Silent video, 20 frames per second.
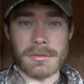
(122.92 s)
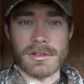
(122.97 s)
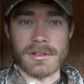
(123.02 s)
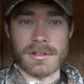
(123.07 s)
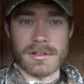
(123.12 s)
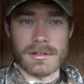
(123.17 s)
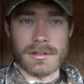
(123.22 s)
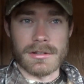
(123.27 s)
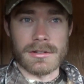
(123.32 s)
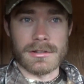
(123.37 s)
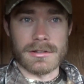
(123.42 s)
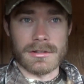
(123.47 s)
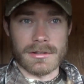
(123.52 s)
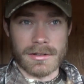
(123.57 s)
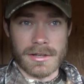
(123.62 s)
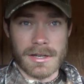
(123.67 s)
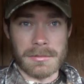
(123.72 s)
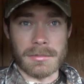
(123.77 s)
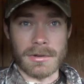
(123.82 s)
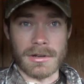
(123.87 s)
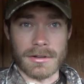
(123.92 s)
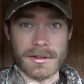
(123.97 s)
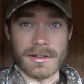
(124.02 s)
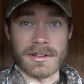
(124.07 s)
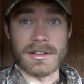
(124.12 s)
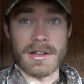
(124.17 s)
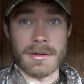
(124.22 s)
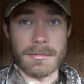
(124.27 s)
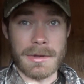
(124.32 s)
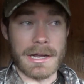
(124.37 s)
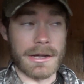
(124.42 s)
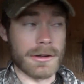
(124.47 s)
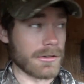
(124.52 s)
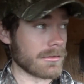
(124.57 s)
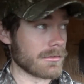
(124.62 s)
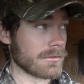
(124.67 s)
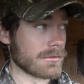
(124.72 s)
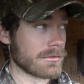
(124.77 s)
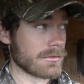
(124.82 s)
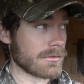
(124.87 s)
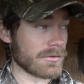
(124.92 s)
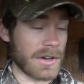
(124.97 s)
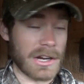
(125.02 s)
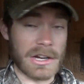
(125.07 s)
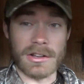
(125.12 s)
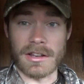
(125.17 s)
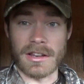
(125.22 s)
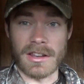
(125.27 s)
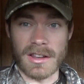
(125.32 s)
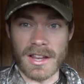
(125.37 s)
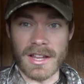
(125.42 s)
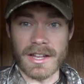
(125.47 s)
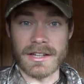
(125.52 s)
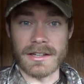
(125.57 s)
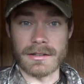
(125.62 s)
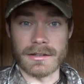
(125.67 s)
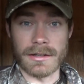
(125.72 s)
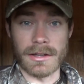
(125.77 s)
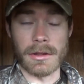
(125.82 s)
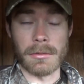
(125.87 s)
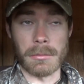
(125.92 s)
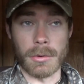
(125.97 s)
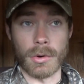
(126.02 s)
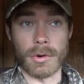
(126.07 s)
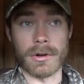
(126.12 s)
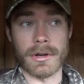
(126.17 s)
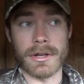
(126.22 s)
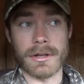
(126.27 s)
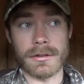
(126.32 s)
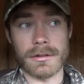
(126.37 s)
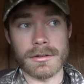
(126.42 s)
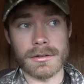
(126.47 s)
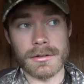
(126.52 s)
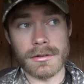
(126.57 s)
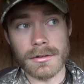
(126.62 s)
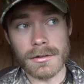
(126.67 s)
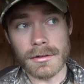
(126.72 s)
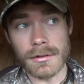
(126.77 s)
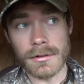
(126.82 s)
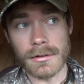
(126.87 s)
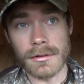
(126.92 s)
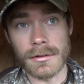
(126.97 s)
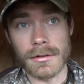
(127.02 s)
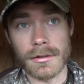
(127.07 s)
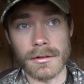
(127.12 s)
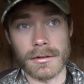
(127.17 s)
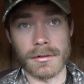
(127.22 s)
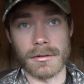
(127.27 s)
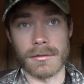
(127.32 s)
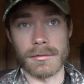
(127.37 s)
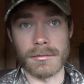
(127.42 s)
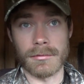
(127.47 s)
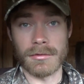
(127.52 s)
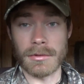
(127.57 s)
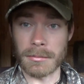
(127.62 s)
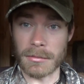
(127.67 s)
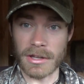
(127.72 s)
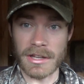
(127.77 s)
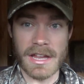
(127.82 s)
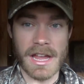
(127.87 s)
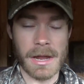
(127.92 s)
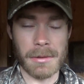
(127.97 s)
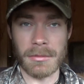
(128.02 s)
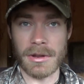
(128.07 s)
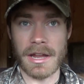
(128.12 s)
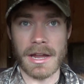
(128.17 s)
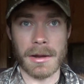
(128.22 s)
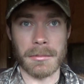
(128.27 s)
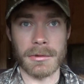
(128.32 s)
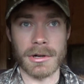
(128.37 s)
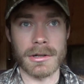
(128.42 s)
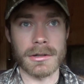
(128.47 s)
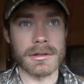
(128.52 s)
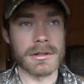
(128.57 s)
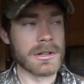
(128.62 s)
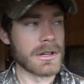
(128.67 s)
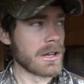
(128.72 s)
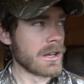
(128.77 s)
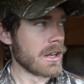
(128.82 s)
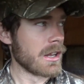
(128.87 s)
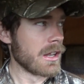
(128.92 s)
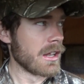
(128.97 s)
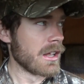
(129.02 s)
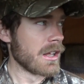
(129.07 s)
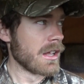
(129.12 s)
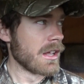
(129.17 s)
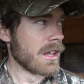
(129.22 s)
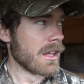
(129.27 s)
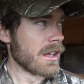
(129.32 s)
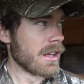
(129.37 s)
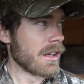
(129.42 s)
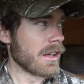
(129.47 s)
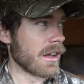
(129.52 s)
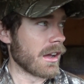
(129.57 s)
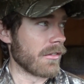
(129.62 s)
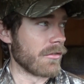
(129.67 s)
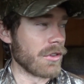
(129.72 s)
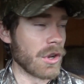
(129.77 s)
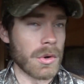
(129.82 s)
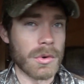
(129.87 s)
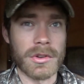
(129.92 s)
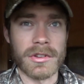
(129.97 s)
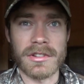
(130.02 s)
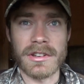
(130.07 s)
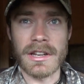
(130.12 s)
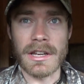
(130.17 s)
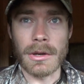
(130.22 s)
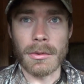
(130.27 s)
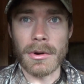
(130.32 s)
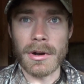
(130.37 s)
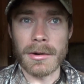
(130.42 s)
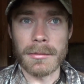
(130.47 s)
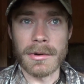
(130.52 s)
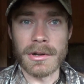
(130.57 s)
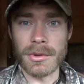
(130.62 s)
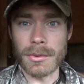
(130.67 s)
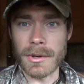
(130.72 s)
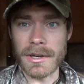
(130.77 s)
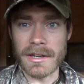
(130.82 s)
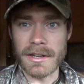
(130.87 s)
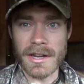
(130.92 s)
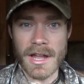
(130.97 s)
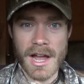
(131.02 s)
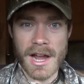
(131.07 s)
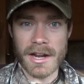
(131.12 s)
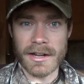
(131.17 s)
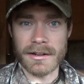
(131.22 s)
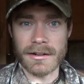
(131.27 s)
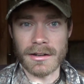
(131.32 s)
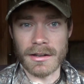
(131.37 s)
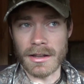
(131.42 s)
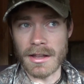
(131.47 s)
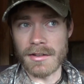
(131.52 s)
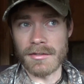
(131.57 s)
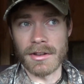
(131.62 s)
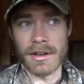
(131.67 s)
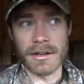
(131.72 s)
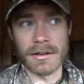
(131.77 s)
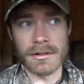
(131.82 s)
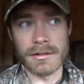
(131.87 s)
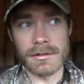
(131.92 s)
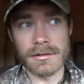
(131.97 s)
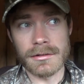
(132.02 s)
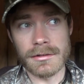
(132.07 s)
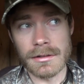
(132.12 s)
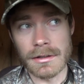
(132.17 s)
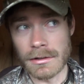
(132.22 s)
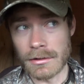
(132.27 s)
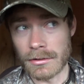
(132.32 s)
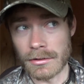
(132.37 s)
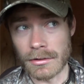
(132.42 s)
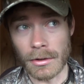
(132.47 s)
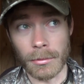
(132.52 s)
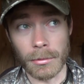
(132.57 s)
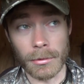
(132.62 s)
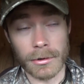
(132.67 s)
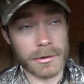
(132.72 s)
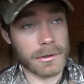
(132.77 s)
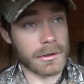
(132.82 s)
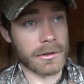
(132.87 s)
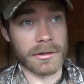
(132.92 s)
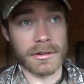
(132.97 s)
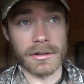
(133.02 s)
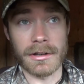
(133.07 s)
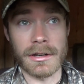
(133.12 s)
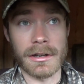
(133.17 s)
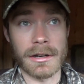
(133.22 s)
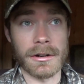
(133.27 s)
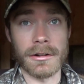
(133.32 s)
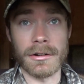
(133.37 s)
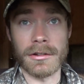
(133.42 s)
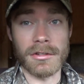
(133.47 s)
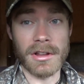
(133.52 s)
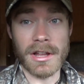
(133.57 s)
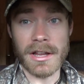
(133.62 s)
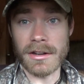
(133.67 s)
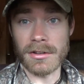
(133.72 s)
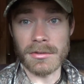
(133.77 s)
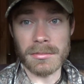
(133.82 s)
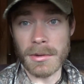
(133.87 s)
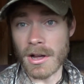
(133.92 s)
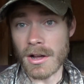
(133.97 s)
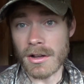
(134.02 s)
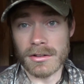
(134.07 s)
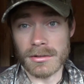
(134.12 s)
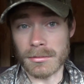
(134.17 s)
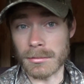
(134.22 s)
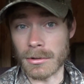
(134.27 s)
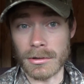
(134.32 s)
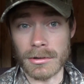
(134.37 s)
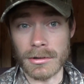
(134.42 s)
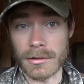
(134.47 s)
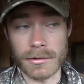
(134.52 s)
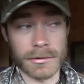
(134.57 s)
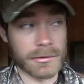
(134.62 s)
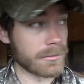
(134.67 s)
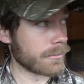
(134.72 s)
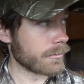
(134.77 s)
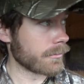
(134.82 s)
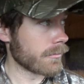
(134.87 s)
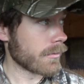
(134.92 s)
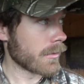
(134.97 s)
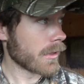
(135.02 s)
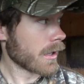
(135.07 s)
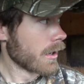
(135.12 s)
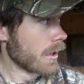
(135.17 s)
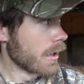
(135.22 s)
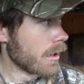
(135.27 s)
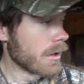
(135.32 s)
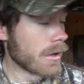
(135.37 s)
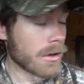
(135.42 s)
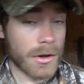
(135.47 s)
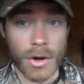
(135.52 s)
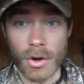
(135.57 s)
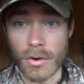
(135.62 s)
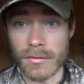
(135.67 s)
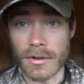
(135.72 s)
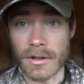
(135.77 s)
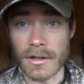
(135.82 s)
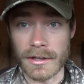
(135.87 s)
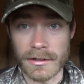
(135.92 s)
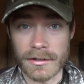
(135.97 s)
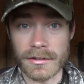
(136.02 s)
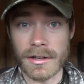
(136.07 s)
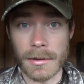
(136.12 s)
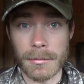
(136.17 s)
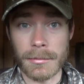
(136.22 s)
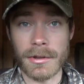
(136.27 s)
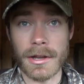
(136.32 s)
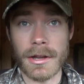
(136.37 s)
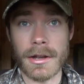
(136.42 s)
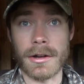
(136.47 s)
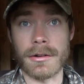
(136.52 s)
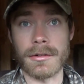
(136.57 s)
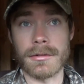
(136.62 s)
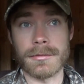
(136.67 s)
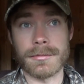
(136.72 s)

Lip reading: to typically come out fairly late in the mornings from the game camera. I've noticed anywhere between 9 and 11. So we're going to sit here as late as possible and hopefully he steps out.